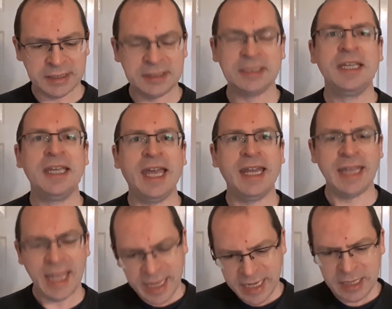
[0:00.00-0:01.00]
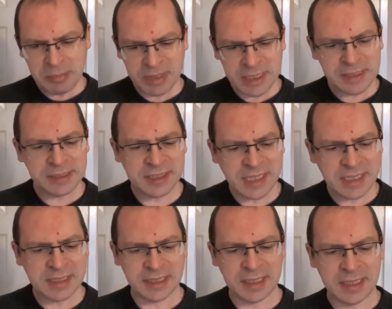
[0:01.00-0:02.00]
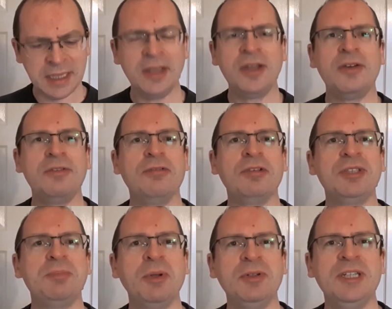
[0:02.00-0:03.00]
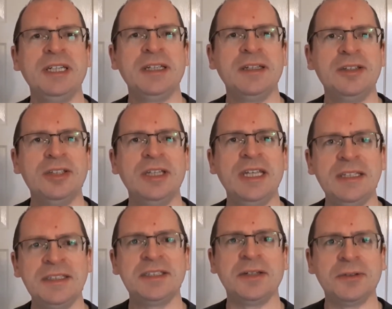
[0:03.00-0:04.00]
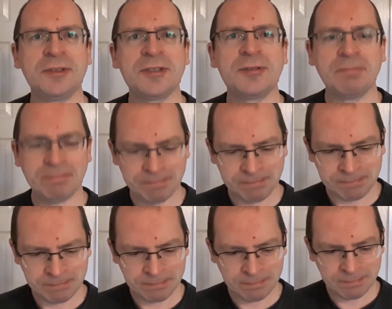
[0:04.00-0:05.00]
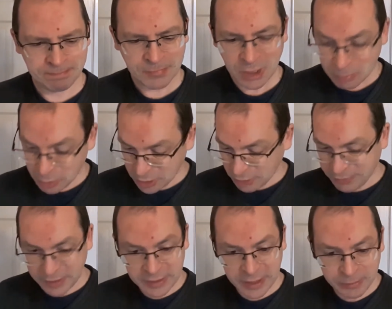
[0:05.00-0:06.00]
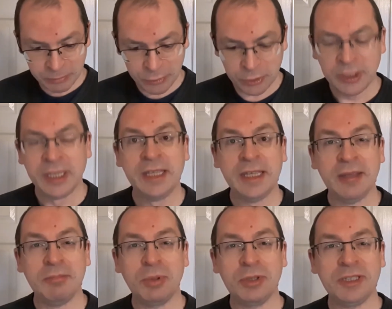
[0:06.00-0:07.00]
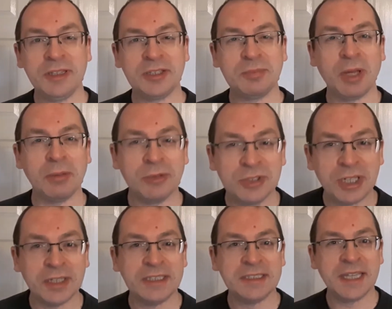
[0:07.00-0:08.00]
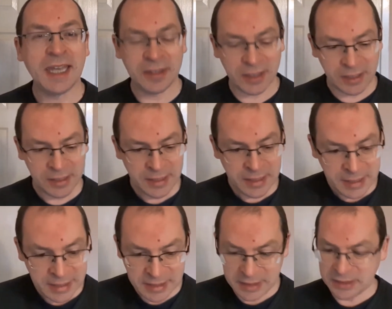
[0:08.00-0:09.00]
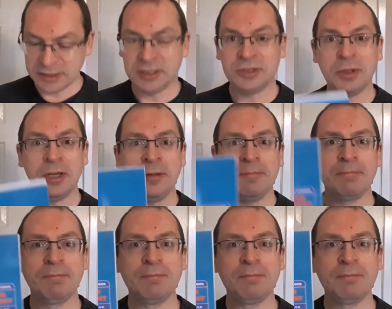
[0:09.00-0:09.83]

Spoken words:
is An ABCD for Responding to Insults. A book I found helpful in putting this Bible study together is this one,